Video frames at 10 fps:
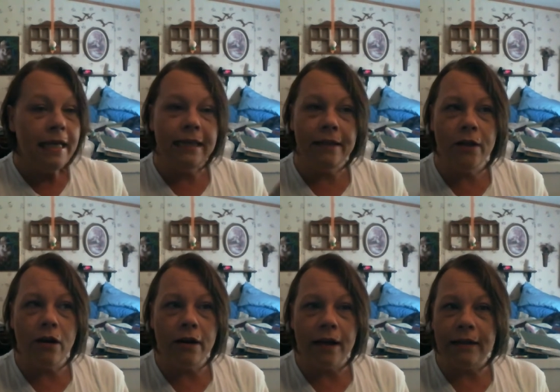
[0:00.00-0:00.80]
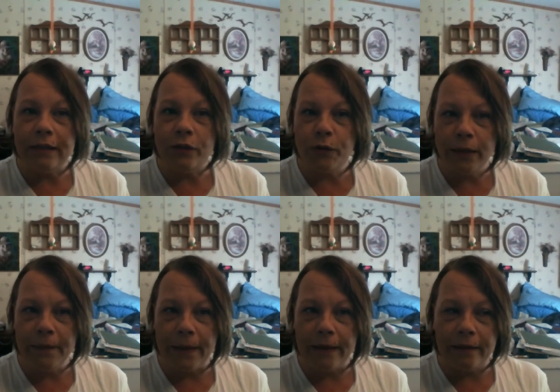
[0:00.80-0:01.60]
Then you all got these
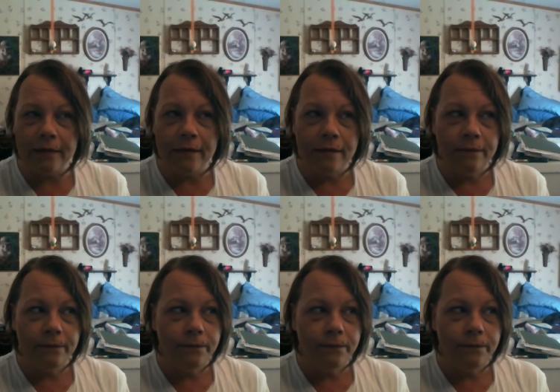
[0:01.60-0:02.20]
tree bugs.